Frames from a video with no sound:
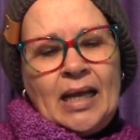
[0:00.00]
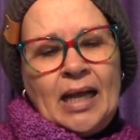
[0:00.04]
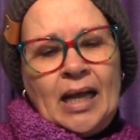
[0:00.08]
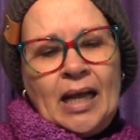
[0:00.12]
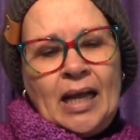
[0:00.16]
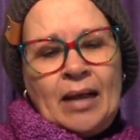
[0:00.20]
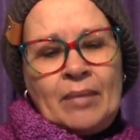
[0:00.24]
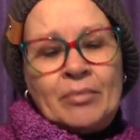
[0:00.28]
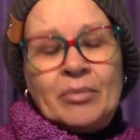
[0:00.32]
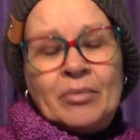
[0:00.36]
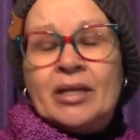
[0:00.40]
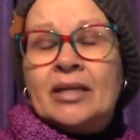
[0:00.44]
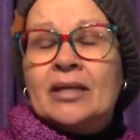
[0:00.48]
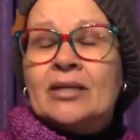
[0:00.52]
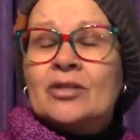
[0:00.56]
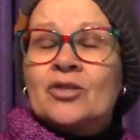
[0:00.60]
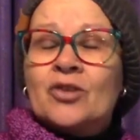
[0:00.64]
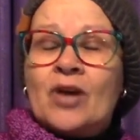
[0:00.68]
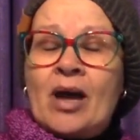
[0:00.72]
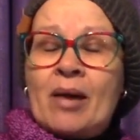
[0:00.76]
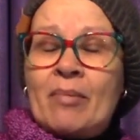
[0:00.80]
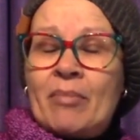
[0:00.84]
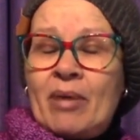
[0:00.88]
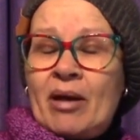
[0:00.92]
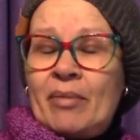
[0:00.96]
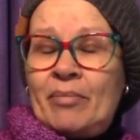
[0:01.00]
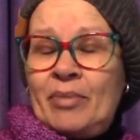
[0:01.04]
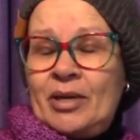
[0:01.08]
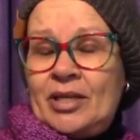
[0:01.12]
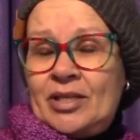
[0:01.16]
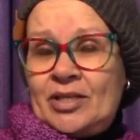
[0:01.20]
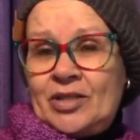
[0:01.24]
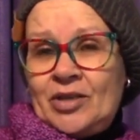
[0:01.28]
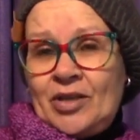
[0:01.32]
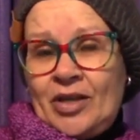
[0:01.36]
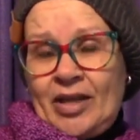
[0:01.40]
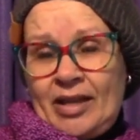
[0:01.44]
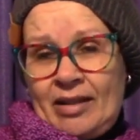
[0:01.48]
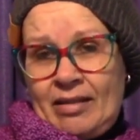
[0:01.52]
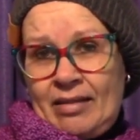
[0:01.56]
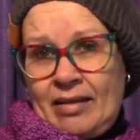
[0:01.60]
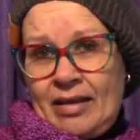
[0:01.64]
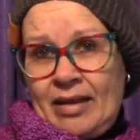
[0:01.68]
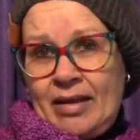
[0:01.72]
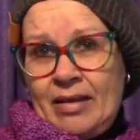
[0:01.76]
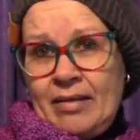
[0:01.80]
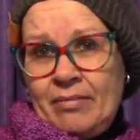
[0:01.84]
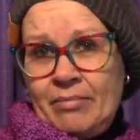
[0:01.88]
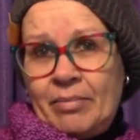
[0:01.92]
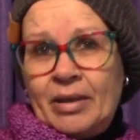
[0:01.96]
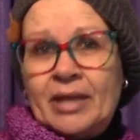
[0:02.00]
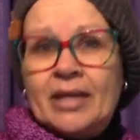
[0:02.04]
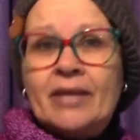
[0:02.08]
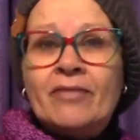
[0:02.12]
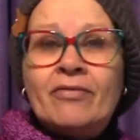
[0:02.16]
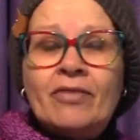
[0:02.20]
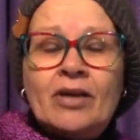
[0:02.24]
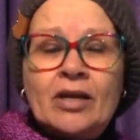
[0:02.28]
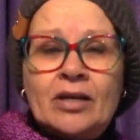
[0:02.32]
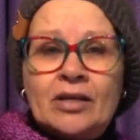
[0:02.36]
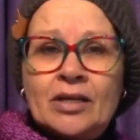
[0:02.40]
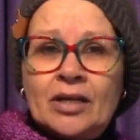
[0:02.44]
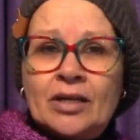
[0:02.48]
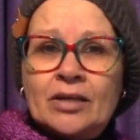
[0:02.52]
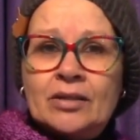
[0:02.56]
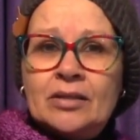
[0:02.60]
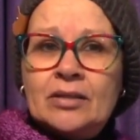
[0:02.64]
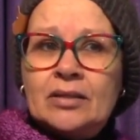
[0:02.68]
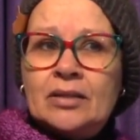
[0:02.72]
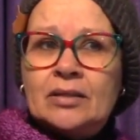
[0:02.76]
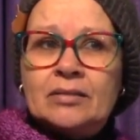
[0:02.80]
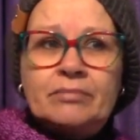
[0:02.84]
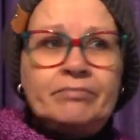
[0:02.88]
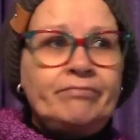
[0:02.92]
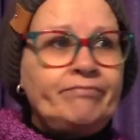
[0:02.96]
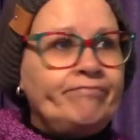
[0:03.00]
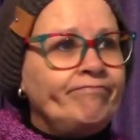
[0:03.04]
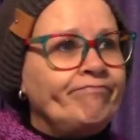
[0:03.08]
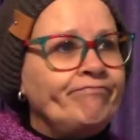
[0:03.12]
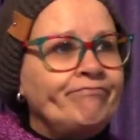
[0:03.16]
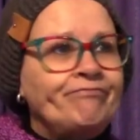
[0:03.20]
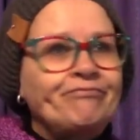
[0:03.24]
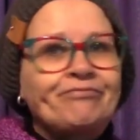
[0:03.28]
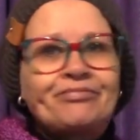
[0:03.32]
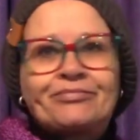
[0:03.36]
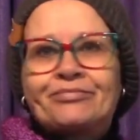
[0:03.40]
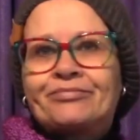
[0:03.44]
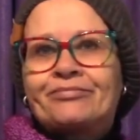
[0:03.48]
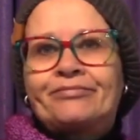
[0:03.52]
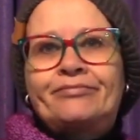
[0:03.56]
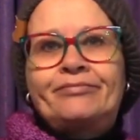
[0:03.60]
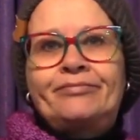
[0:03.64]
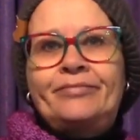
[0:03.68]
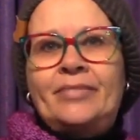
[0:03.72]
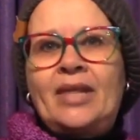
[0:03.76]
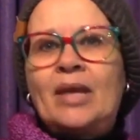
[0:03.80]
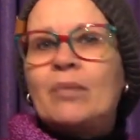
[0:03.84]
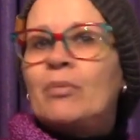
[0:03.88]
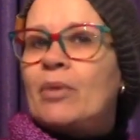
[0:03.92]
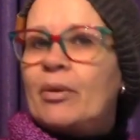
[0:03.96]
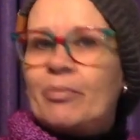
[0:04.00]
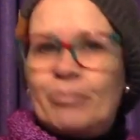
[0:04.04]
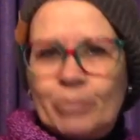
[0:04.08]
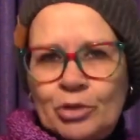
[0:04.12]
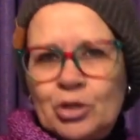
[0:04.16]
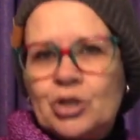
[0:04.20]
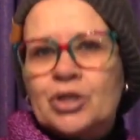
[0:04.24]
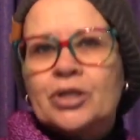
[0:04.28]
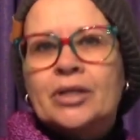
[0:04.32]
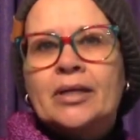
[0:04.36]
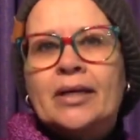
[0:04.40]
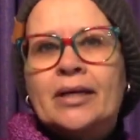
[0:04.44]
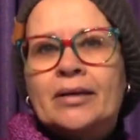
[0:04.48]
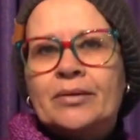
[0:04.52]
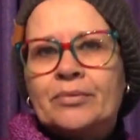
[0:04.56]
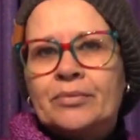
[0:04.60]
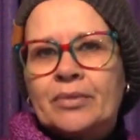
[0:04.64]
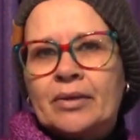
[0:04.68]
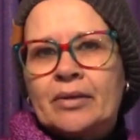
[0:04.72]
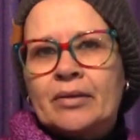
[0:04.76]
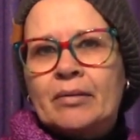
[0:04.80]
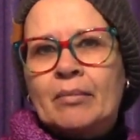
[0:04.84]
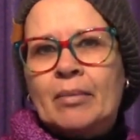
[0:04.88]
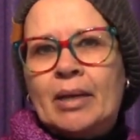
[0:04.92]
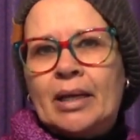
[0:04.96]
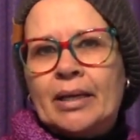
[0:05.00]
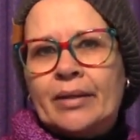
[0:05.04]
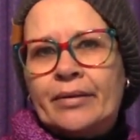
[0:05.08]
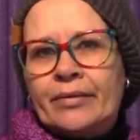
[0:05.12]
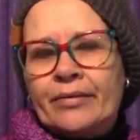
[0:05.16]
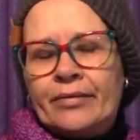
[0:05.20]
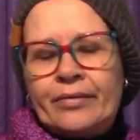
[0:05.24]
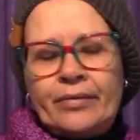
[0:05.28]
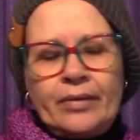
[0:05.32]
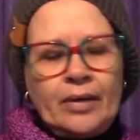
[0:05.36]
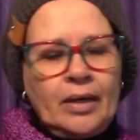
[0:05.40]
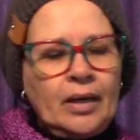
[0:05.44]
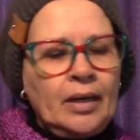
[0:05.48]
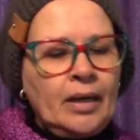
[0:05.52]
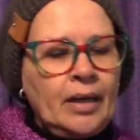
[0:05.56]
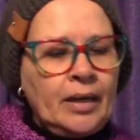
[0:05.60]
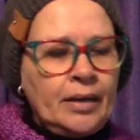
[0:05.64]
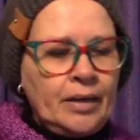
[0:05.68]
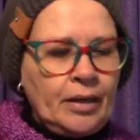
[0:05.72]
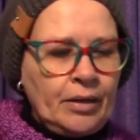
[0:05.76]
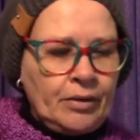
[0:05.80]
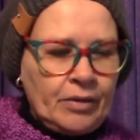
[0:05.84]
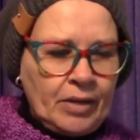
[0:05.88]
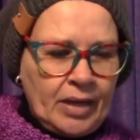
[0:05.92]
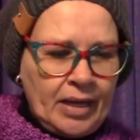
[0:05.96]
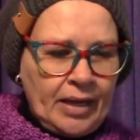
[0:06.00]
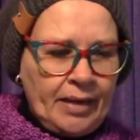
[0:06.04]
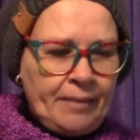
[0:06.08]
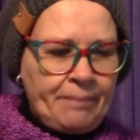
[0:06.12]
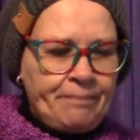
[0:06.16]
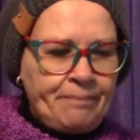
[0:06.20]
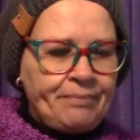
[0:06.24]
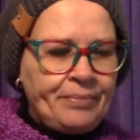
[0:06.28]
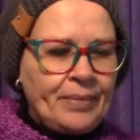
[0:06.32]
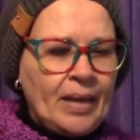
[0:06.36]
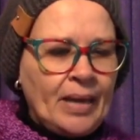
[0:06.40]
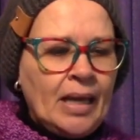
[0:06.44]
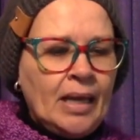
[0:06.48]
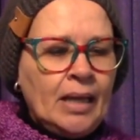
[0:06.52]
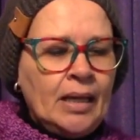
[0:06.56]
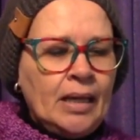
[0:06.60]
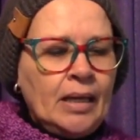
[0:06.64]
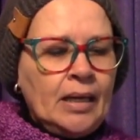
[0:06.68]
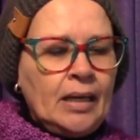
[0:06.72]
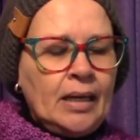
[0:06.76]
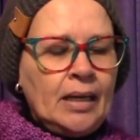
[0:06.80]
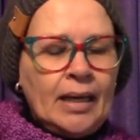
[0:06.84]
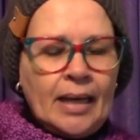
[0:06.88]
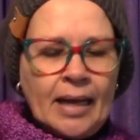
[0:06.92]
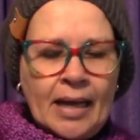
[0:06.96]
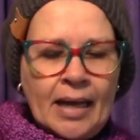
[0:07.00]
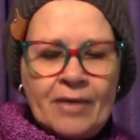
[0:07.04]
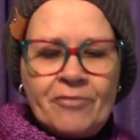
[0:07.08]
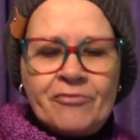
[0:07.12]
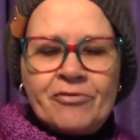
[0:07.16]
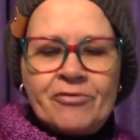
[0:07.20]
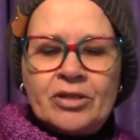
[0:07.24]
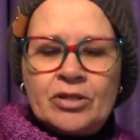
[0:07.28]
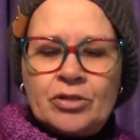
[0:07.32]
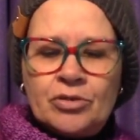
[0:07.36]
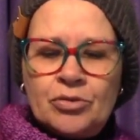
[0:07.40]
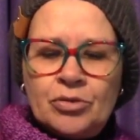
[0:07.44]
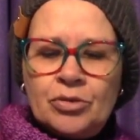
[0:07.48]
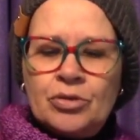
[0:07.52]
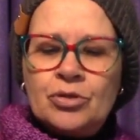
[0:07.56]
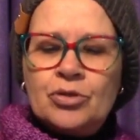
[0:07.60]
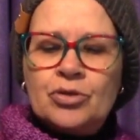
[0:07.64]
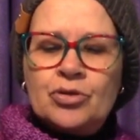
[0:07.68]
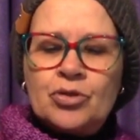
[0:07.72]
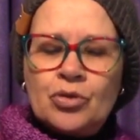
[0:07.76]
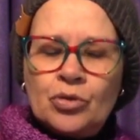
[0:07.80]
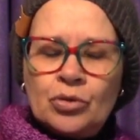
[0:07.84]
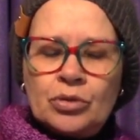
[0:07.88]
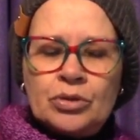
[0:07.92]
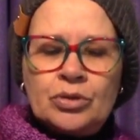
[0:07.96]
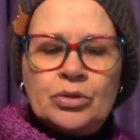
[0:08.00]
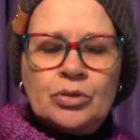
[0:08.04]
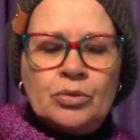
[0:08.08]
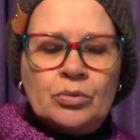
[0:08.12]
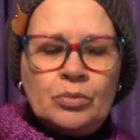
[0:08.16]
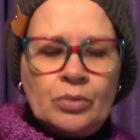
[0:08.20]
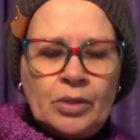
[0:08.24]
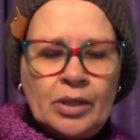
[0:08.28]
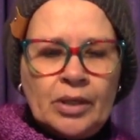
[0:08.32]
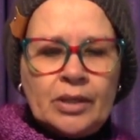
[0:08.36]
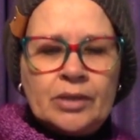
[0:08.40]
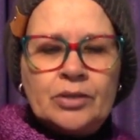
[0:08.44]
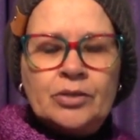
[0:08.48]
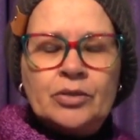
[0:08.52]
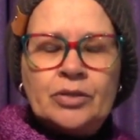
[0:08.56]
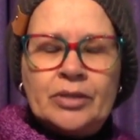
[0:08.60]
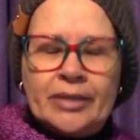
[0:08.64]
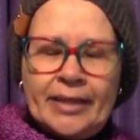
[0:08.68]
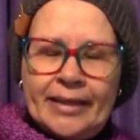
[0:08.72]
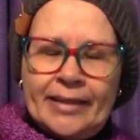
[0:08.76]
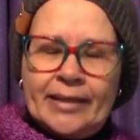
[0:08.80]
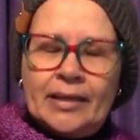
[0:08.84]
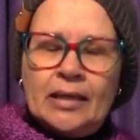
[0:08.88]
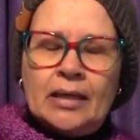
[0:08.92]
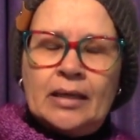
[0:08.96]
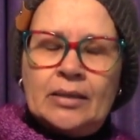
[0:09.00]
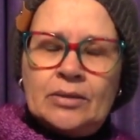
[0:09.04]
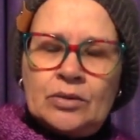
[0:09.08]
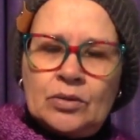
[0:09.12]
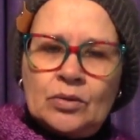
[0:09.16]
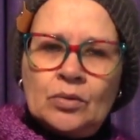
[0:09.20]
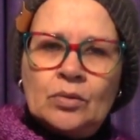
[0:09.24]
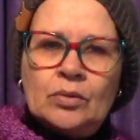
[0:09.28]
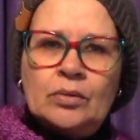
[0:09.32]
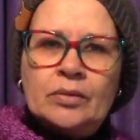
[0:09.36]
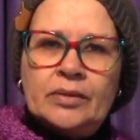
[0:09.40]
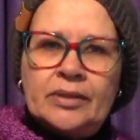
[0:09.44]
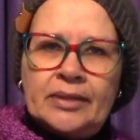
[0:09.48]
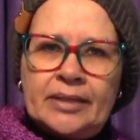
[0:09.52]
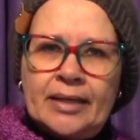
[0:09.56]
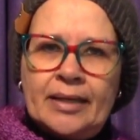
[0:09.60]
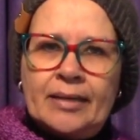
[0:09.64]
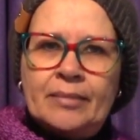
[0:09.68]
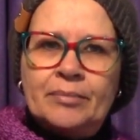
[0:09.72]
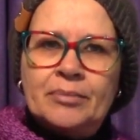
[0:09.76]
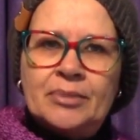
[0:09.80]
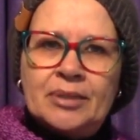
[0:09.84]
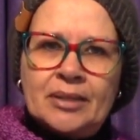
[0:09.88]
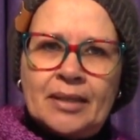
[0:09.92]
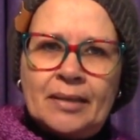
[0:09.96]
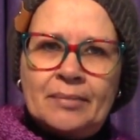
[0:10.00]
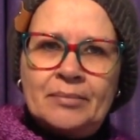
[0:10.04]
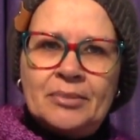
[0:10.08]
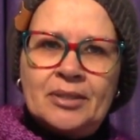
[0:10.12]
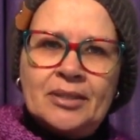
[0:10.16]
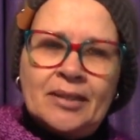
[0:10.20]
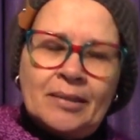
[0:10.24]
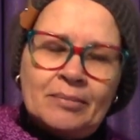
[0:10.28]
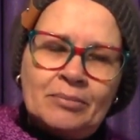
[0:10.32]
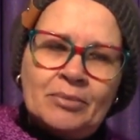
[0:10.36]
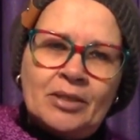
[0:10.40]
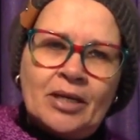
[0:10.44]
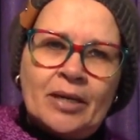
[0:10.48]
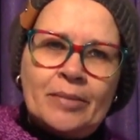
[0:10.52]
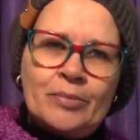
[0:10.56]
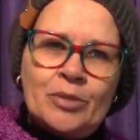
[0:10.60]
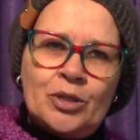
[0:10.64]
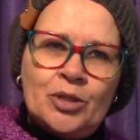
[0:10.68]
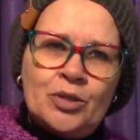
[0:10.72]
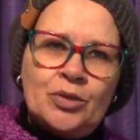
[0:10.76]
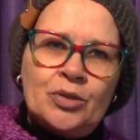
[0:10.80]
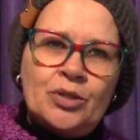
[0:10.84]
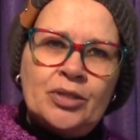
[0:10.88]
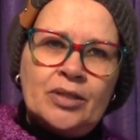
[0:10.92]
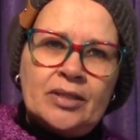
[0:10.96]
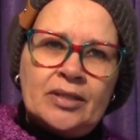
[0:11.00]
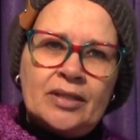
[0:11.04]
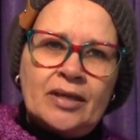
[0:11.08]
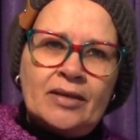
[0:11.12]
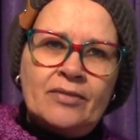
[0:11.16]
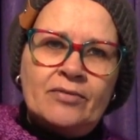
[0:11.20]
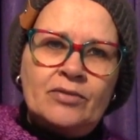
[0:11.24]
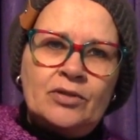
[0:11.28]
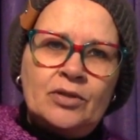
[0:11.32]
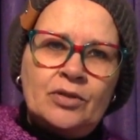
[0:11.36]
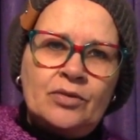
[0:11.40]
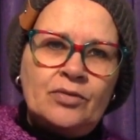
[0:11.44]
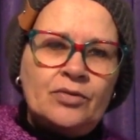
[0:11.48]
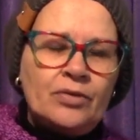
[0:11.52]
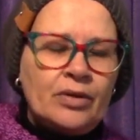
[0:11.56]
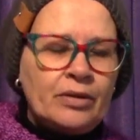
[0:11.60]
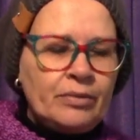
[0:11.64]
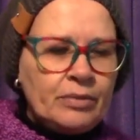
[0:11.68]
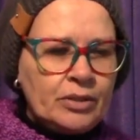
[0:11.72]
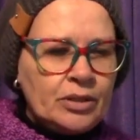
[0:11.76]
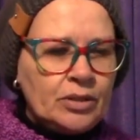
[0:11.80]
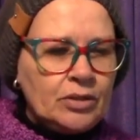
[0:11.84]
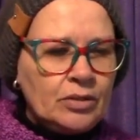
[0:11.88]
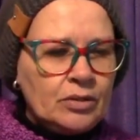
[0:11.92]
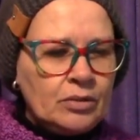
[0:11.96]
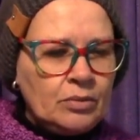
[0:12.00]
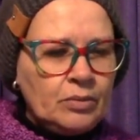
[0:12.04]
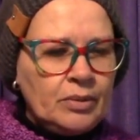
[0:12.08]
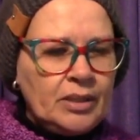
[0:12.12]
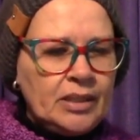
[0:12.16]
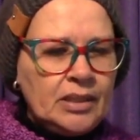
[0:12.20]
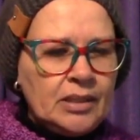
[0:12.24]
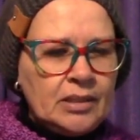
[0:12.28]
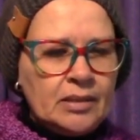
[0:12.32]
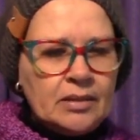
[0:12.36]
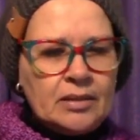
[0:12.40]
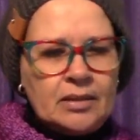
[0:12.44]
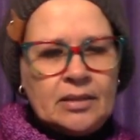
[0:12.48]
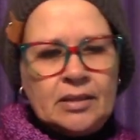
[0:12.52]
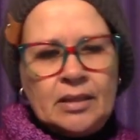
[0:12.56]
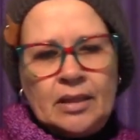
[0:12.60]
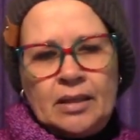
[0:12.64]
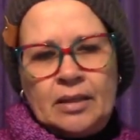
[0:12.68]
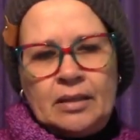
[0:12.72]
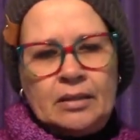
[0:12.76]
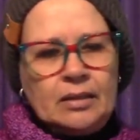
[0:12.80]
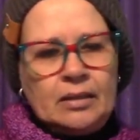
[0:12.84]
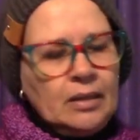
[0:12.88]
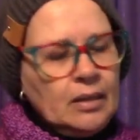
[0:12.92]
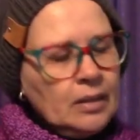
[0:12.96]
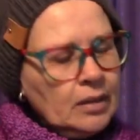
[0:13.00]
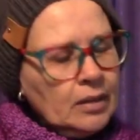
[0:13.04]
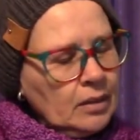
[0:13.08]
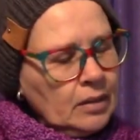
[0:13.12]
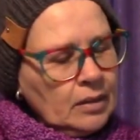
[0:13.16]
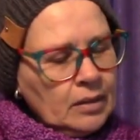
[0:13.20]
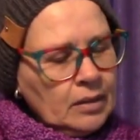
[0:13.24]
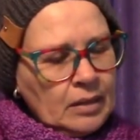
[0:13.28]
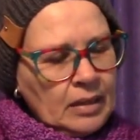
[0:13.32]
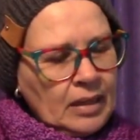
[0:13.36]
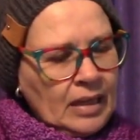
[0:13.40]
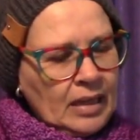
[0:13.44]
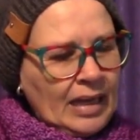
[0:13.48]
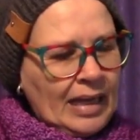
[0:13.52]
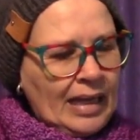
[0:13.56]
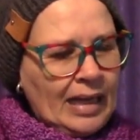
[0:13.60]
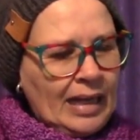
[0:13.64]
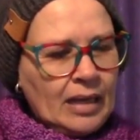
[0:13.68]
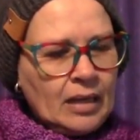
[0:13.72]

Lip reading: I'm going to try my best to get there, but if I don't, then we push it out with a month. I don't care. Life is too short to work to deadlines all the damn time. Sometimes you just have to throw it to the wind and say, nah,